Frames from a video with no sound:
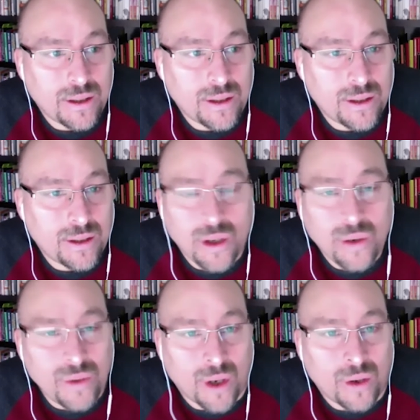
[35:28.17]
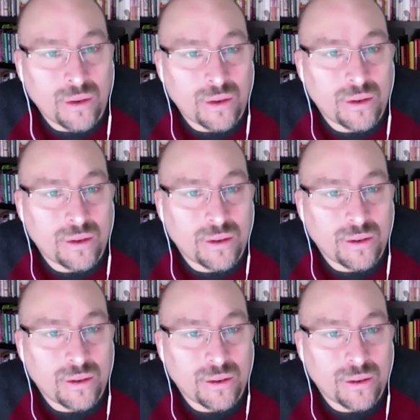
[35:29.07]
You don't know.
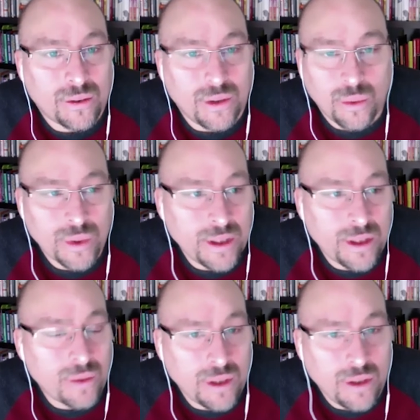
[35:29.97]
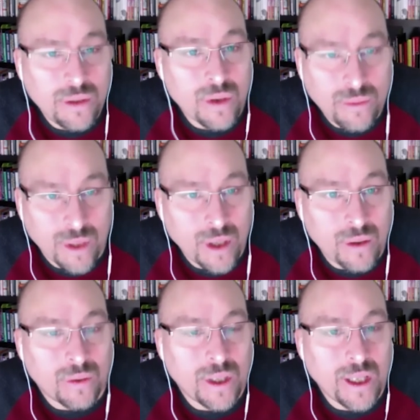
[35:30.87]
You really don't. You don't
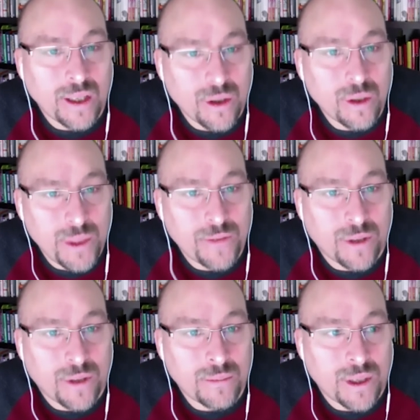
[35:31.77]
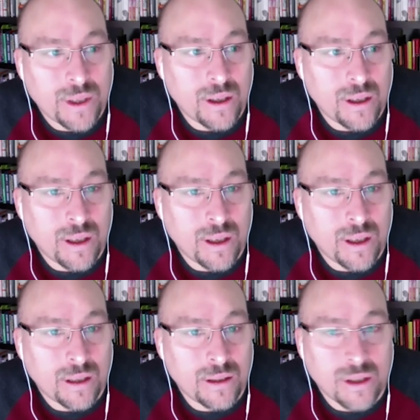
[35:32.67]
know. It could be from
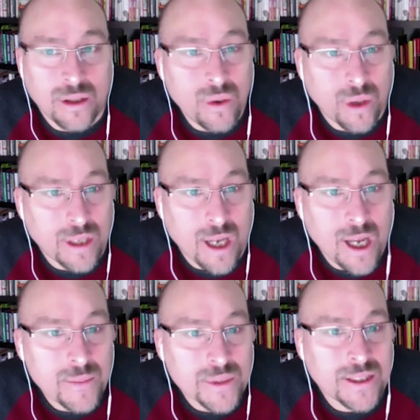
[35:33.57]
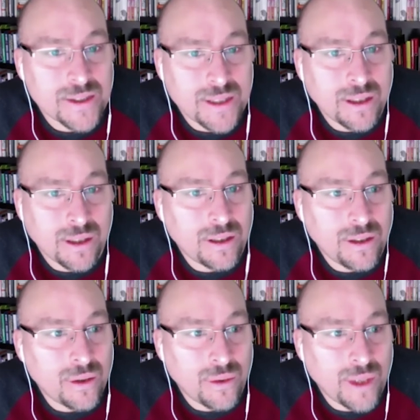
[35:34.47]
the New York Times listing
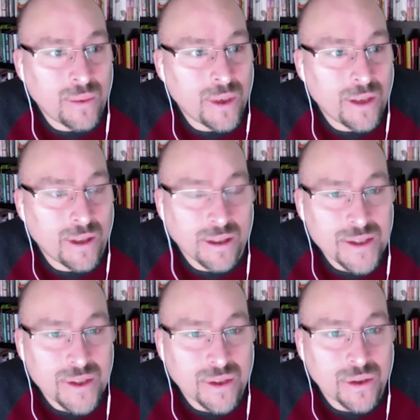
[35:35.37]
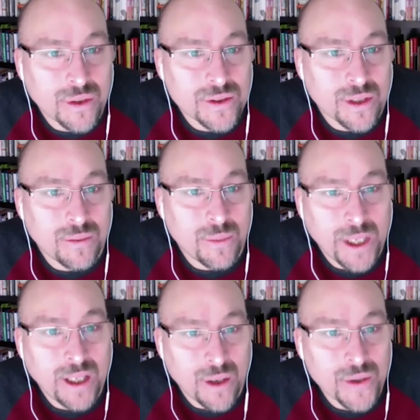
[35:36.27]
you in one of their listicles, but
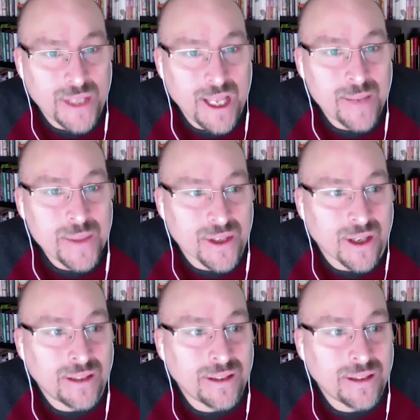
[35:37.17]
it goes to Amazon,